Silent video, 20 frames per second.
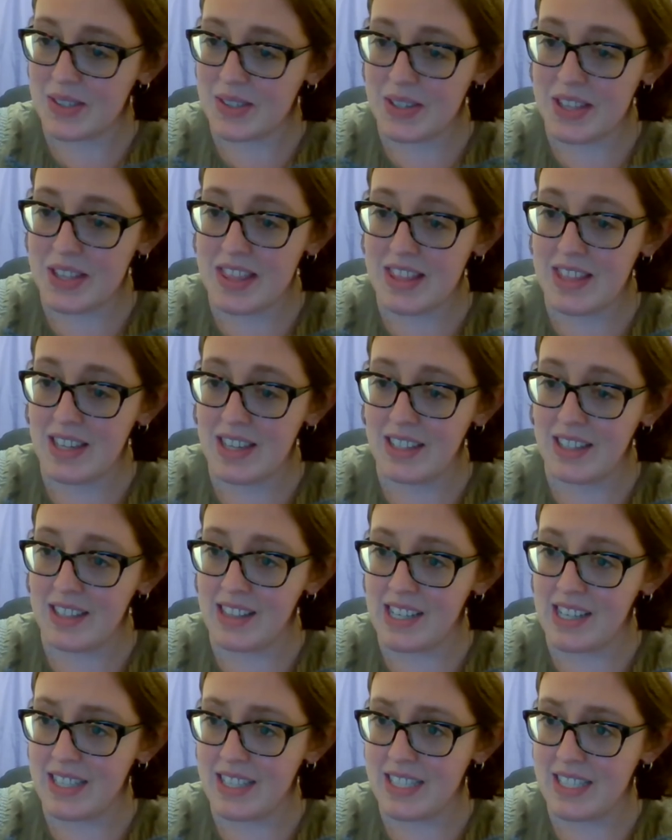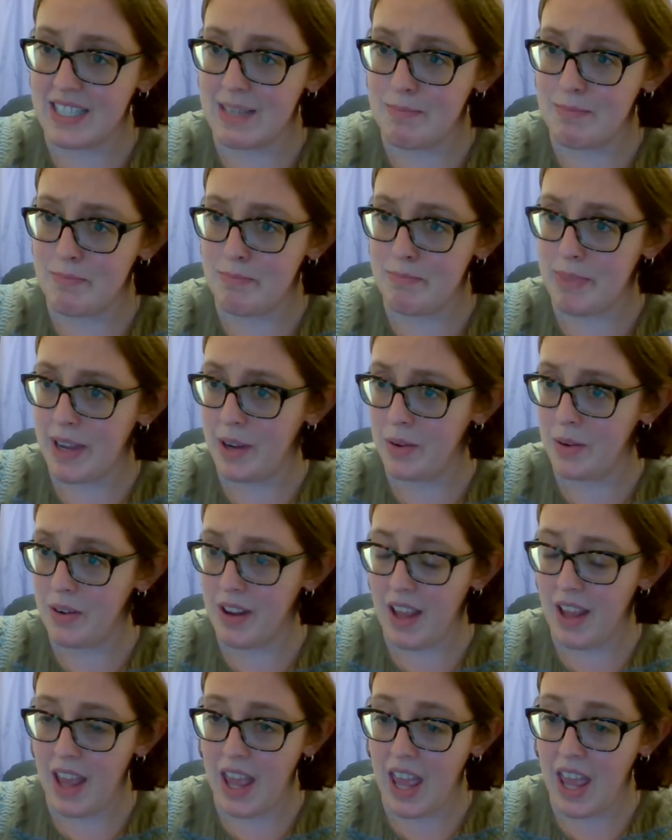I think that's about
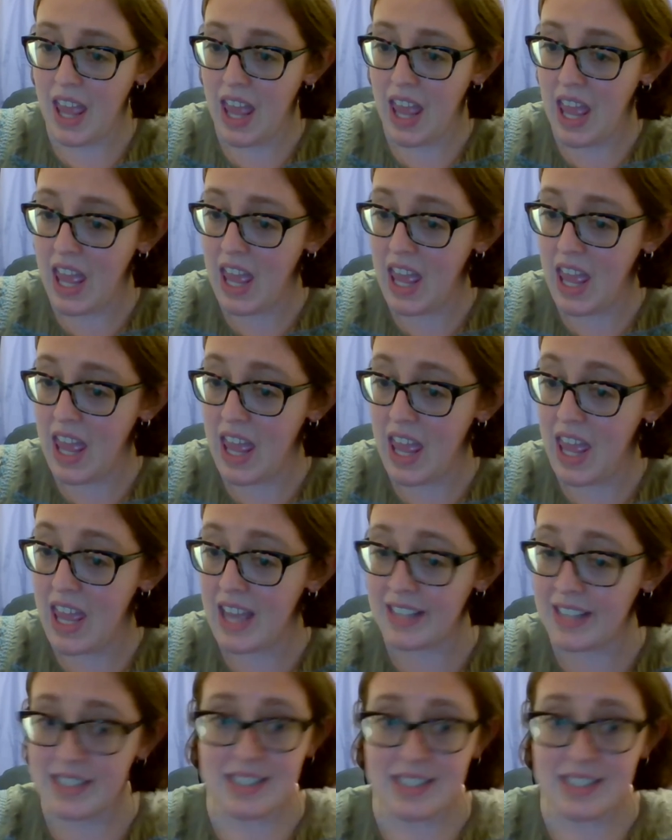it.